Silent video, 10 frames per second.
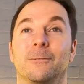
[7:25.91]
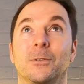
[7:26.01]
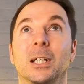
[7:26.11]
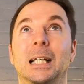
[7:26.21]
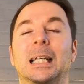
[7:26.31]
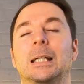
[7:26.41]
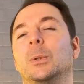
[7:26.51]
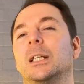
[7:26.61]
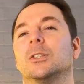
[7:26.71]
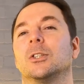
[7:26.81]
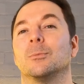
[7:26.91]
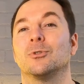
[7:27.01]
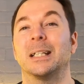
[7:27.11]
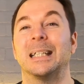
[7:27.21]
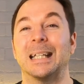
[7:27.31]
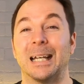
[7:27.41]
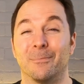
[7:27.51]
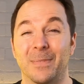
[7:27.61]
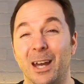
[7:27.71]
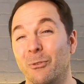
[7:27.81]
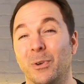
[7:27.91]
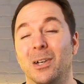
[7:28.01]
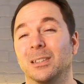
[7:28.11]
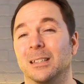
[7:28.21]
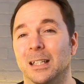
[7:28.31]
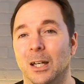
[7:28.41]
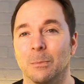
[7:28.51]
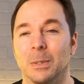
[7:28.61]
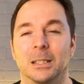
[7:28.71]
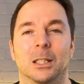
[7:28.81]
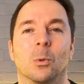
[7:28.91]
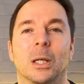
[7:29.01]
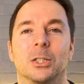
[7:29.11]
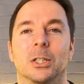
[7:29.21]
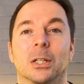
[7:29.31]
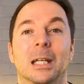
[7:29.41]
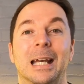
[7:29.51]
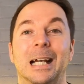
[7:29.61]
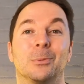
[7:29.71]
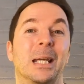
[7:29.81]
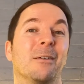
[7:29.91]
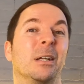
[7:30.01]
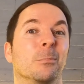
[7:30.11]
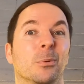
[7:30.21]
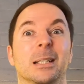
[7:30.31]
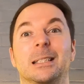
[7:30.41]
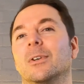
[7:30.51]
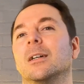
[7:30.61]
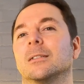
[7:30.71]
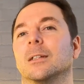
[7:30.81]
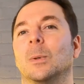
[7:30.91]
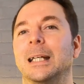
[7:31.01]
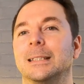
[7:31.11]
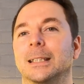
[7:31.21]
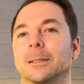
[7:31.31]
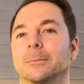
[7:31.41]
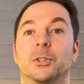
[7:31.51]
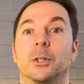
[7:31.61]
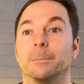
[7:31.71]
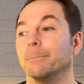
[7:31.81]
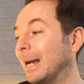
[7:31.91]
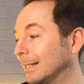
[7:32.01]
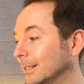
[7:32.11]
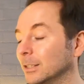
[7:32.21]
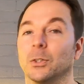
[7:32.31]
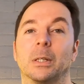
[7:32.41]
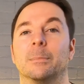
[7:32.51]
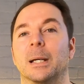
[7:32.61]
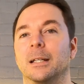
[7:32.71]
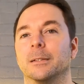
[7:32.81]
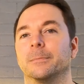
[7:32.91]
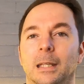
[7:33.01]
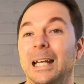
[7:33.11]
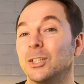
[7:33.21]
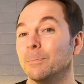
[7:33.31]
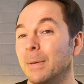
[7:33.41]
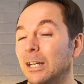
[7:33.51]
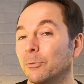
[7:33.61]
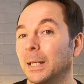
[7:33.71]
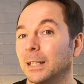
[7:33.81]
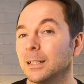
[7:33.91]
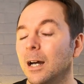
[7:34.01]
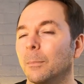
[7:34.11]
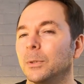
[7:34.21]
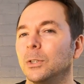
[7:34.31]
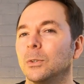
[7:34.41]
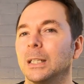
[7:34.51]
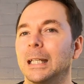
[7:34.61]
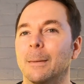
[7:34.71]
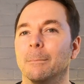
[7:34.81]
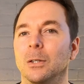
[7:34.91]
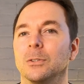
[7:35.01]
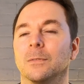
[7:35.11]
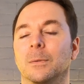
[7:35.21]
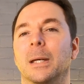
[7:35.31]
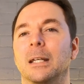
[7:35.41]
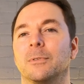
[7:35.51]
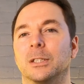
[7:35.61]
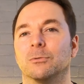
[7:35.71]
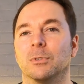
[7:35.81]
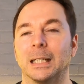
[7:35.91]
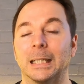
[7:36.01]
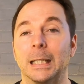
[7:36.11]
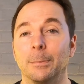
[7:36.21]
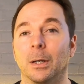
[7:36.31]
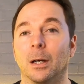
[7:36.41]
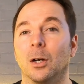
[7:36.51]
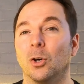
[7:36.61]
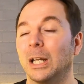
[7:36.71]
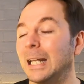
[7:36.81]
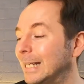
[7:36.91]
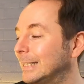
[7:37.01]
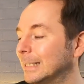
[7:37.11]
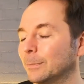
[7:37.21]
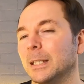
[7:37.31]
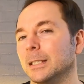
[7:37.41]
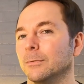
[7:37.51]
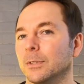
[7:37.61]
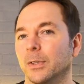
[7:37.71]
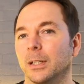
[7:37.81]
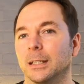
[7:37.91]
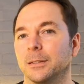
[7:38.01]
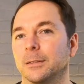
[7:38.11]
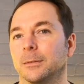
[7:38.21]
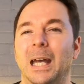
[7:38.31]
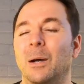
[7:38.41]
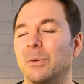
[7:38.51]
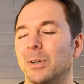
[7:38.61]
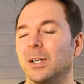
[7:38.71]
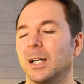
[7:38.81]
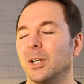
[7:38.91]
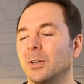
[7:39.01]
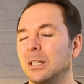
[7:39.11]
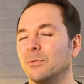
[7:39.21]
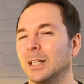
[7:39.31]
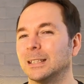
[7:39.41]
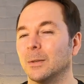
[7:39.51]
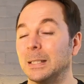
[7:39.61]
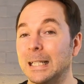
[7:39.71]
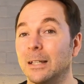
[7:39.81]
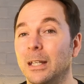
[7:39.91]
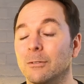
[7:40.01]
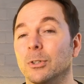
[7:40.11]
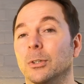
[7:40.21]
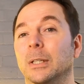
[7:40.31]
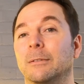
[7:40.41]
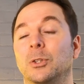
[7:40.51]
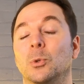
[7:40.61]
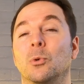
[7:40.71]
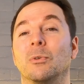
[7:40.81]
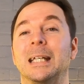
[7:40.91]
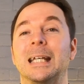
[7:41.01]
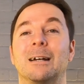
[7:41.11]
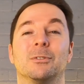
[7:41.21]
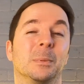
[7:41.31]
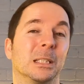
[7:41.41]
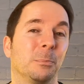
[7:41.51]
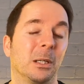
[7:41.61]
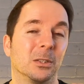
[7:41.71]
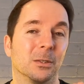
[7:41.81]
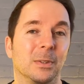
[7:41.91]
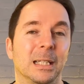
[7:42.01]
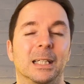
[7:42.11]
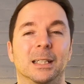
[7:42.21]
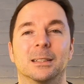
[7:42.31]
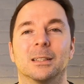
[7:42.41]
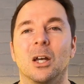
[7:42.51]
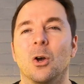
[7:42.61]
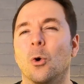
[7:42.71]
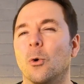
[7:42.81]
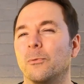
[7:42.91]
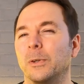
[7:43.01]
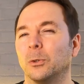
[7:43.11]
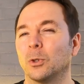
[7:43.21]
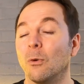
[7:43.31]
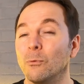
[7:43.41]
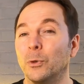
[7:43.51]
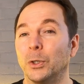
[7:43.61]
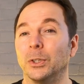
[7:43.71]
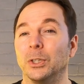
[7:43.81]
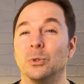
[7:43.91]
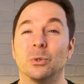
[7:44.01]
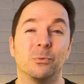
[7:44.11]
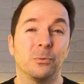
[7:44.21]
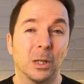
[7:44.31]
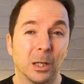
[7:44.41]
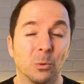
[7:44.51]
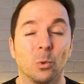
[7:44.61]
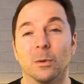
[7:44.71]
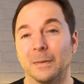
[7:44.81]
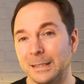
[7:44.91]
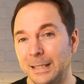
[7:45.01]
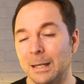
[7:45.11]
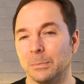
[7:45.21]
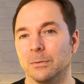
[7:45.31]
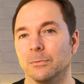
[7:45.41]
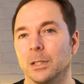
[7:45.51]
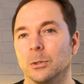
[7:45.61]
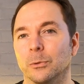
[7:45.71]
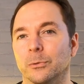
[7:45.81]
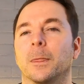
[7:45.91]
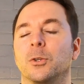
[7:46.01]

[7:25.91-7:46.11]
Finally, we can stop dreading that how fast is it going, mister question, as we have an impressive answer waiting. So back to the Sonic Pad. As you may have picked up, you can get most of the benefits of running Klipper on a less expensive device. However, I'd only advise going down that route if you already have some experience of Linux or feel confident that you can follow all of the steps involved.